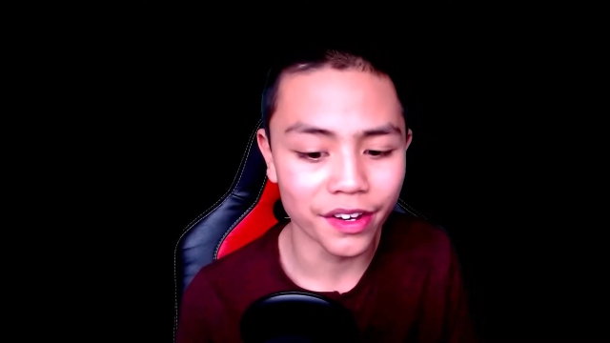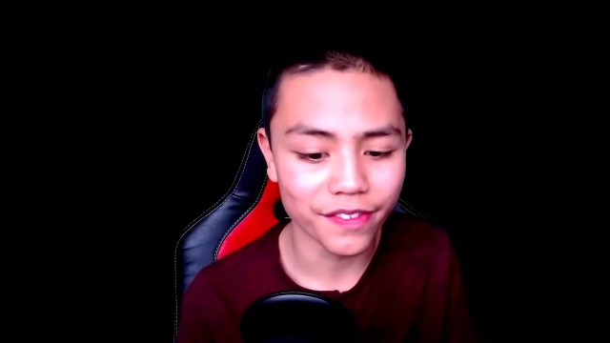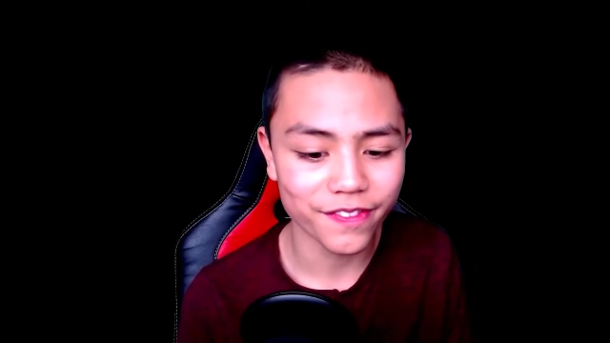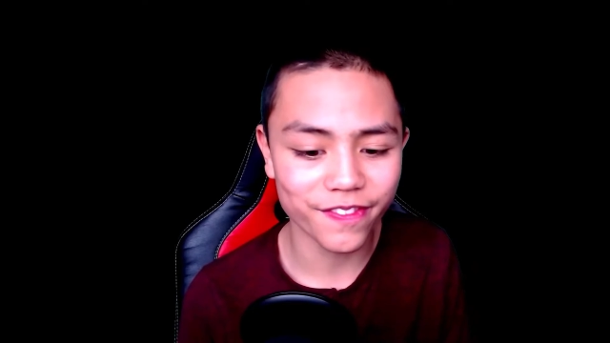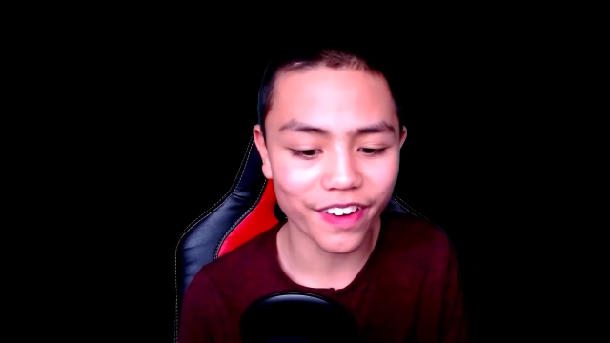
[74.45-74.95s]

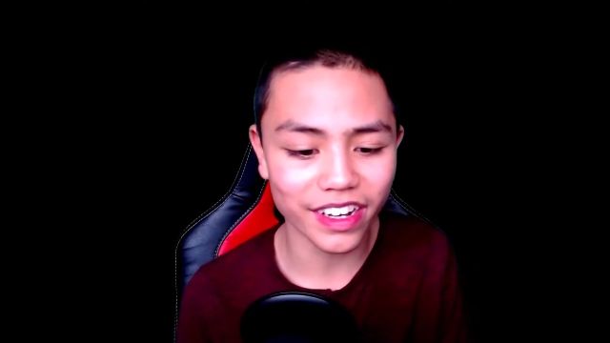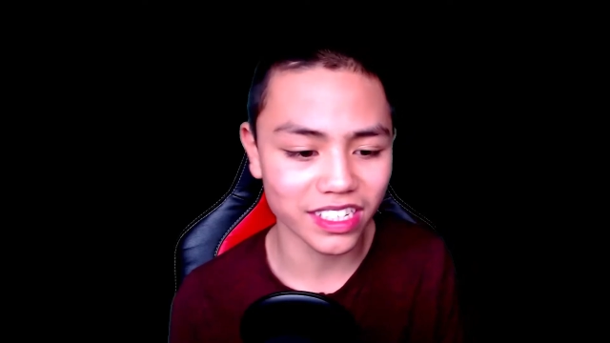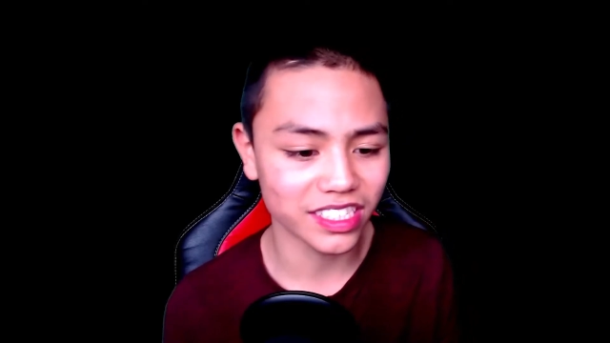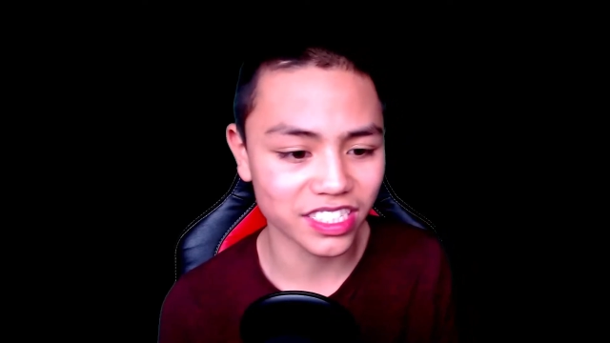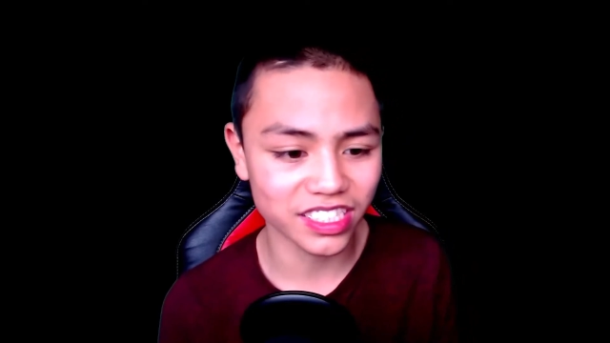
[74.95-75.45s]
fire
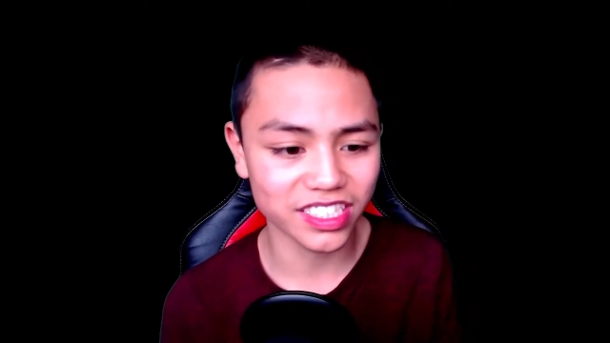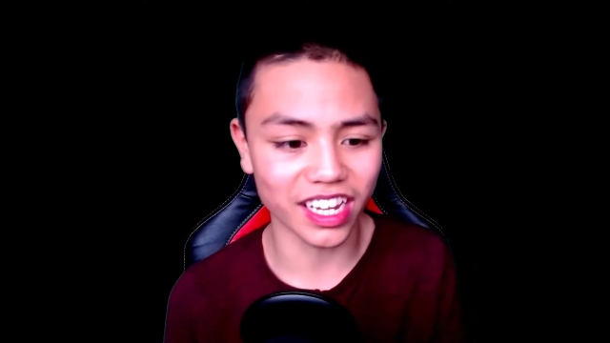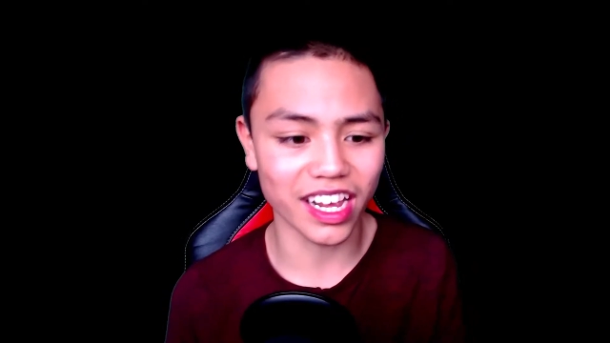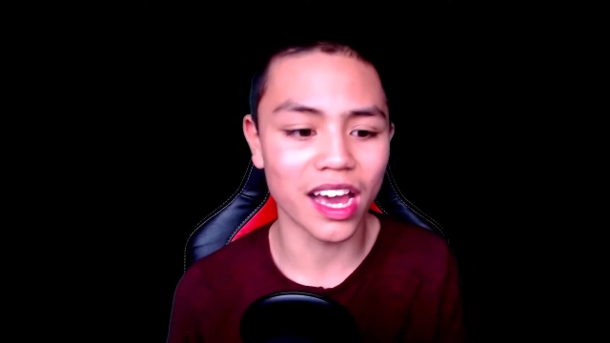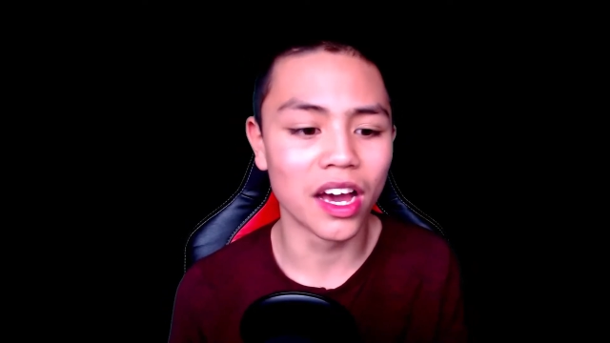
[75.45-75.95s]
stick,
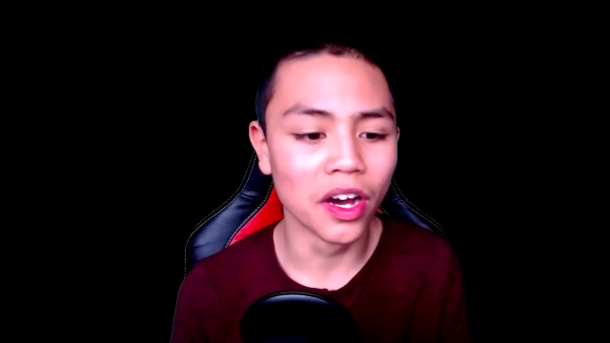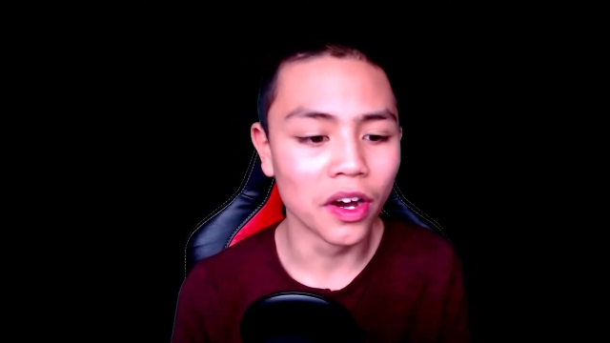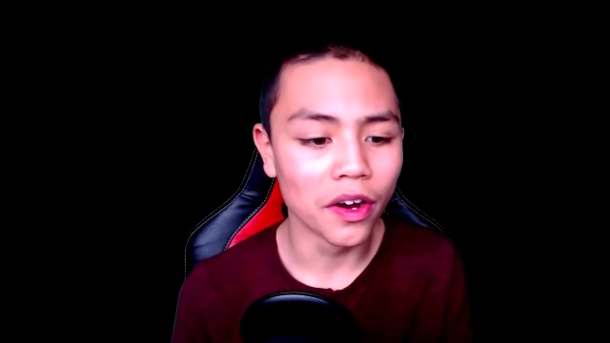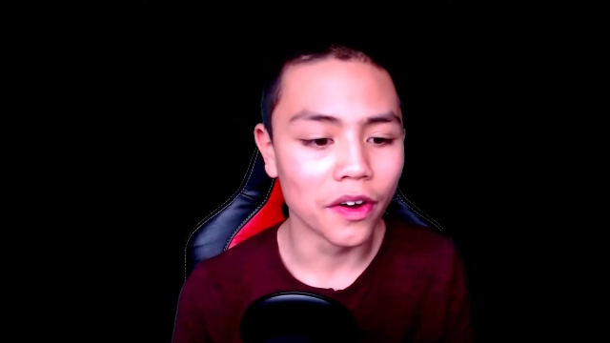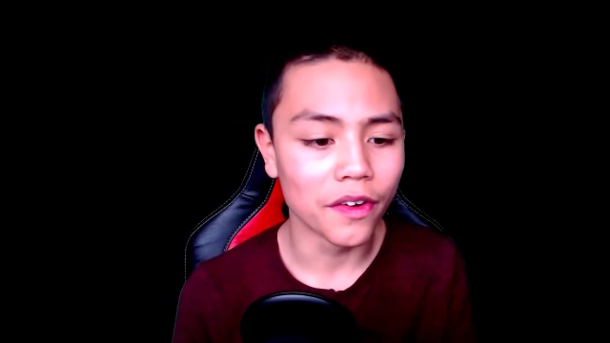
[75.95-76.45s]

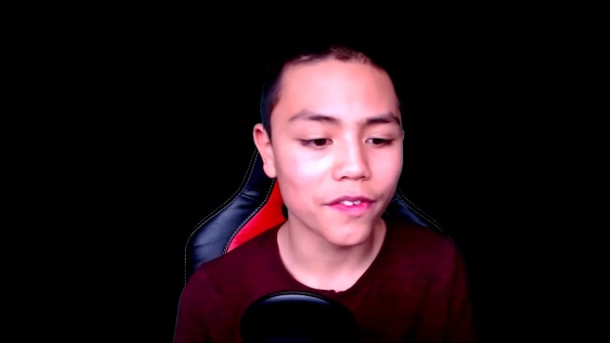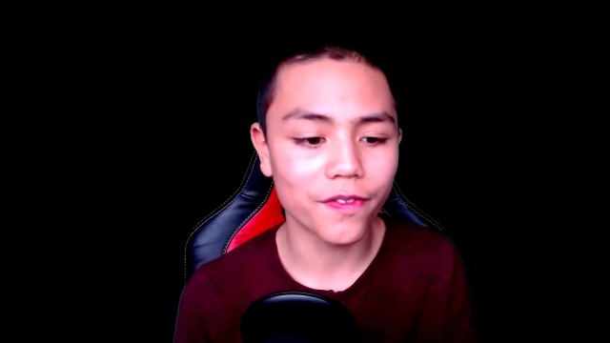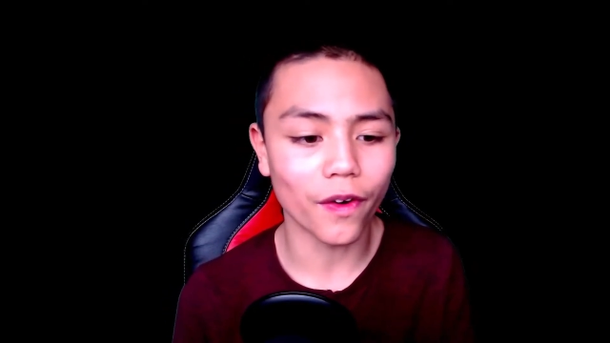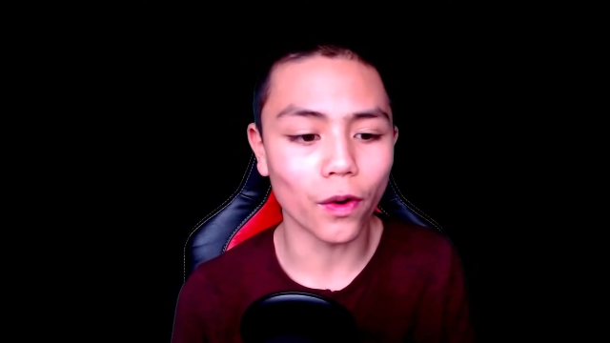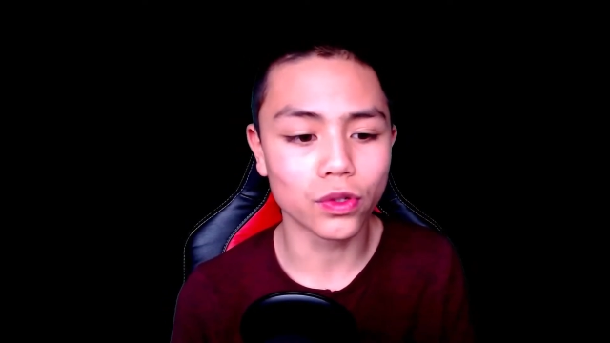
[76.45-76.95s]

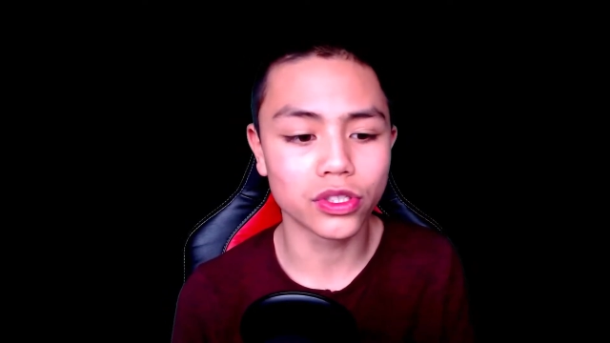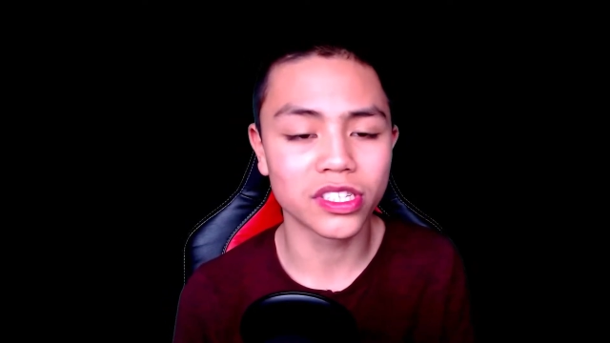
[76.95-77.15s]
folks.